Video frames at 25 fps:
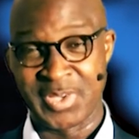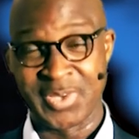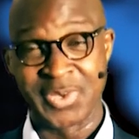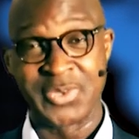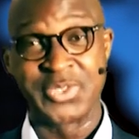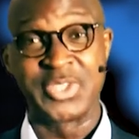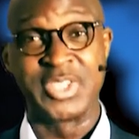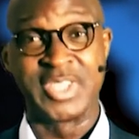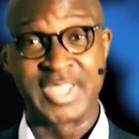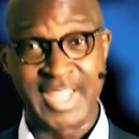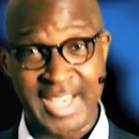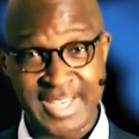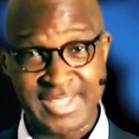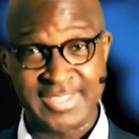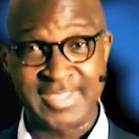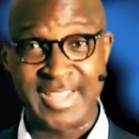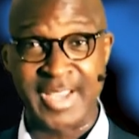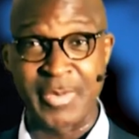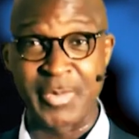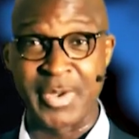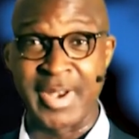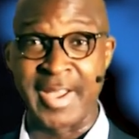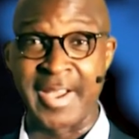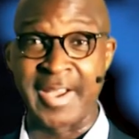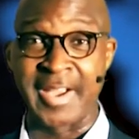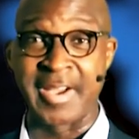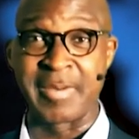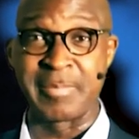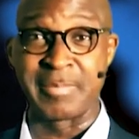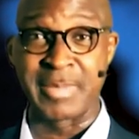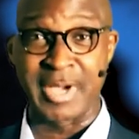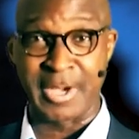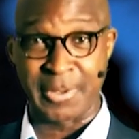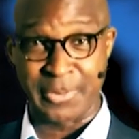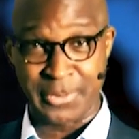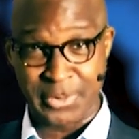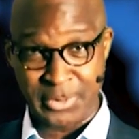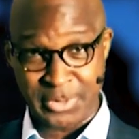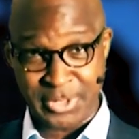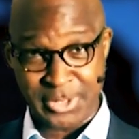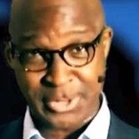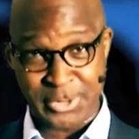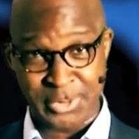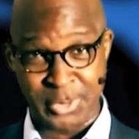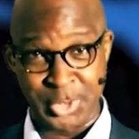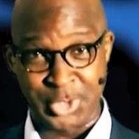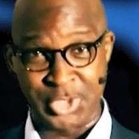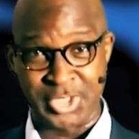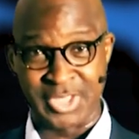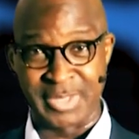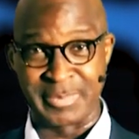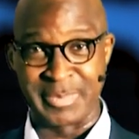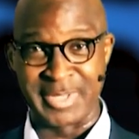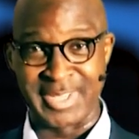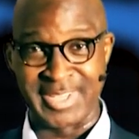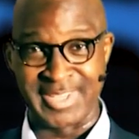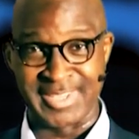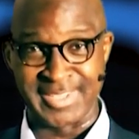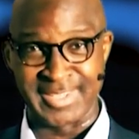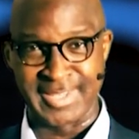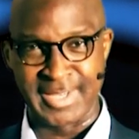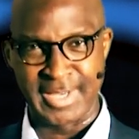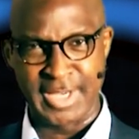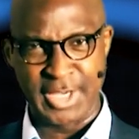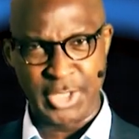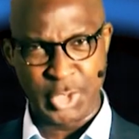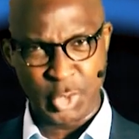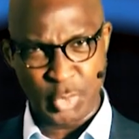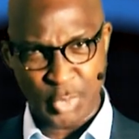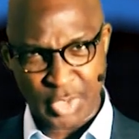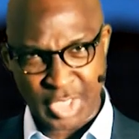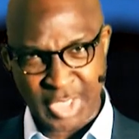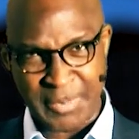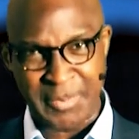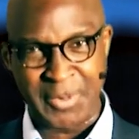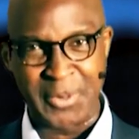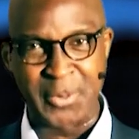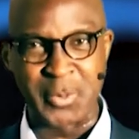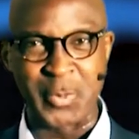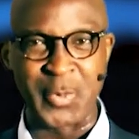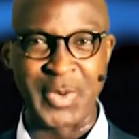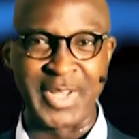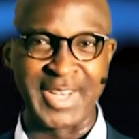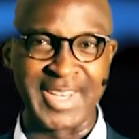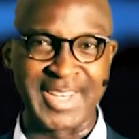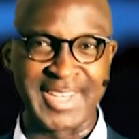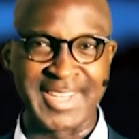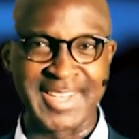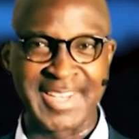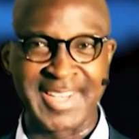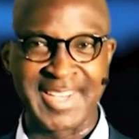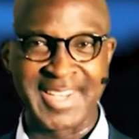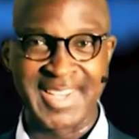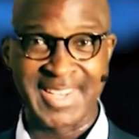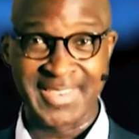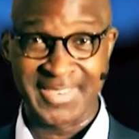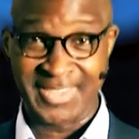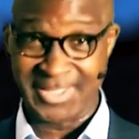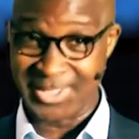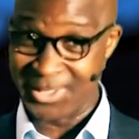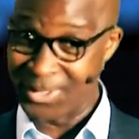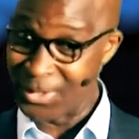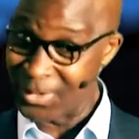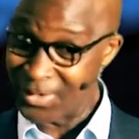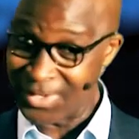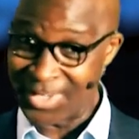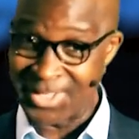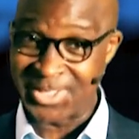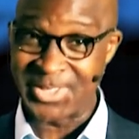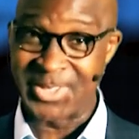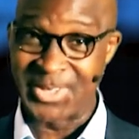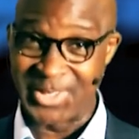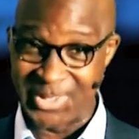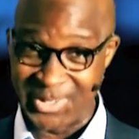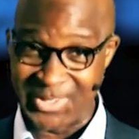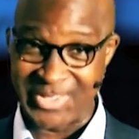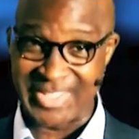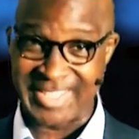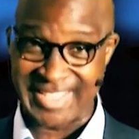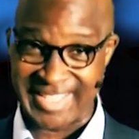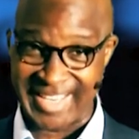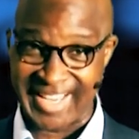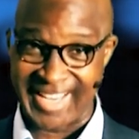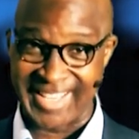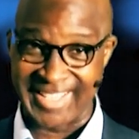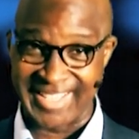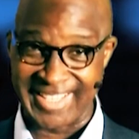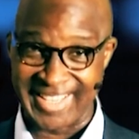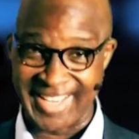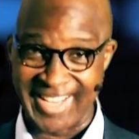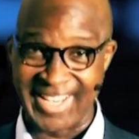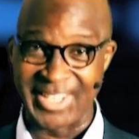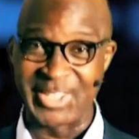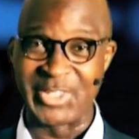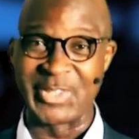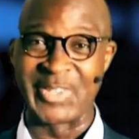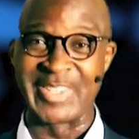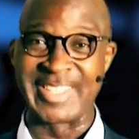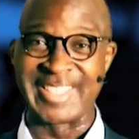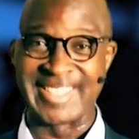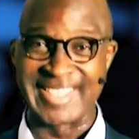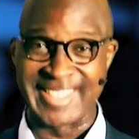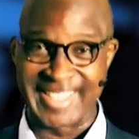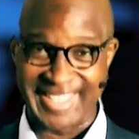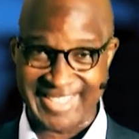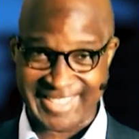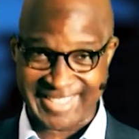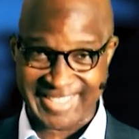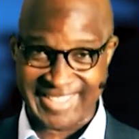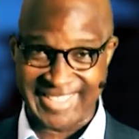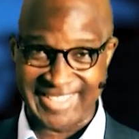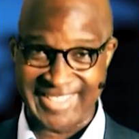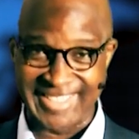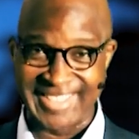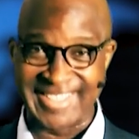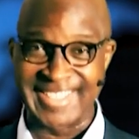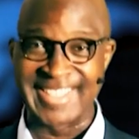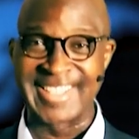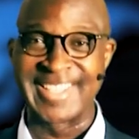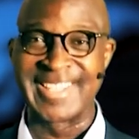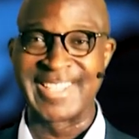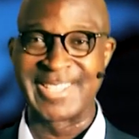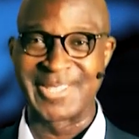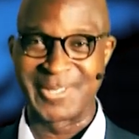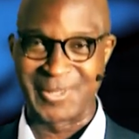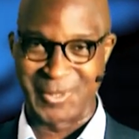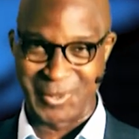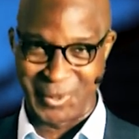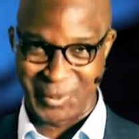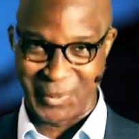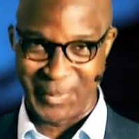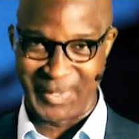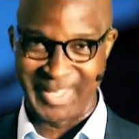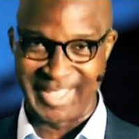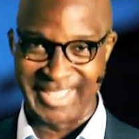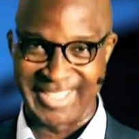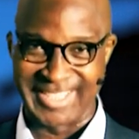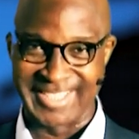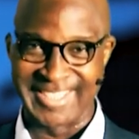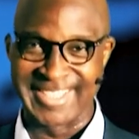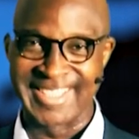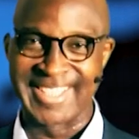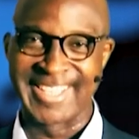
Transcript: And the next time when I come back through the social media, you keep on winning, because God is on your side and you are destined to win.